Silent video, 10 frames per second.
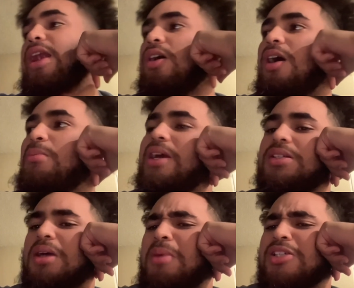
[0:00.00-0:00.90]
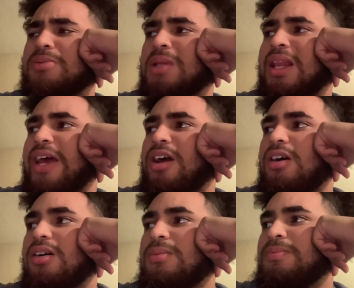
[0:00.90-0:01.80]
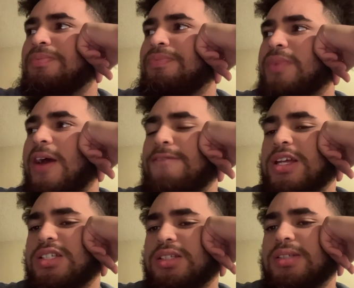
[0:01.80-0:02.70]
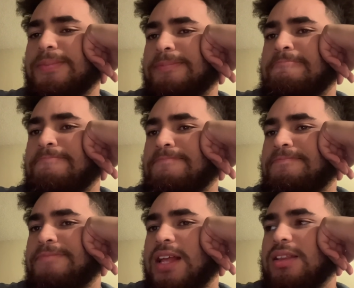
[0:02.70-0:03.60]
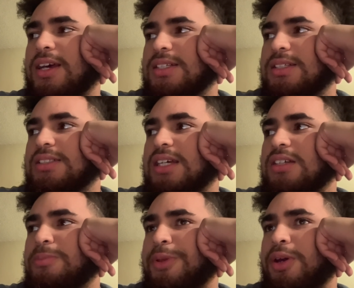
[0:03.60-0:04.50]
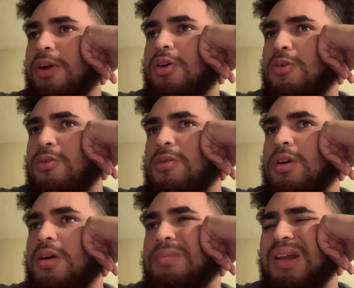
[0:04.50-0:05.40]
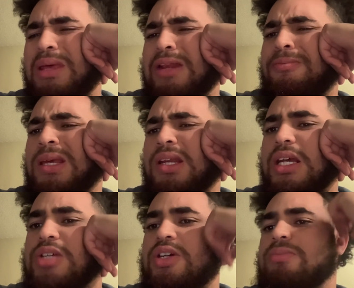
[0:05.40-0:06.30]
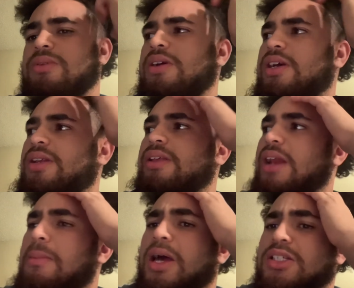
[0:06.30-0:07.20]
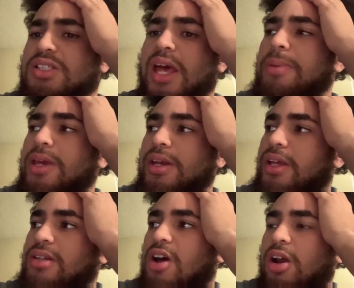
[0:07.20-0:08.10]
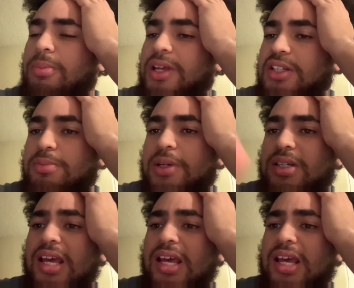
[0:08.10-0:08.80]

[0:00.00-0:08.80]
I might jump in line haul eventually. That seems to be the goal. But I mean, if P&D treats me right, then I might just stay P&D. It just all depends. But yeah,